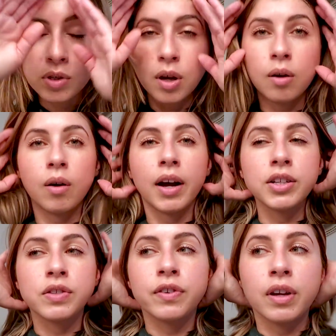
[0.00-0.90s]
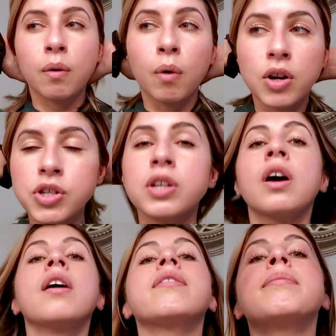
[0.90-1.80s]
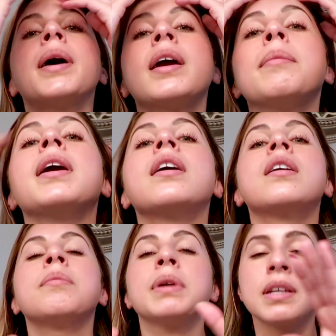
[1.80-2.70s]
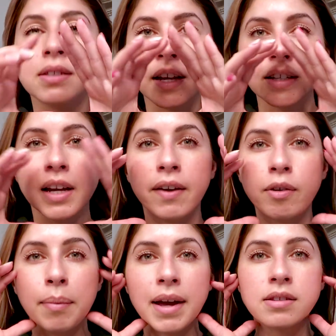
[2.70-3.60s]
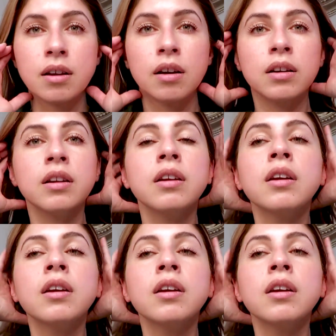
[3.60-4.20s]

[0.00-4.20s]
So I just feel like washing off my makeup because I did have a mask on.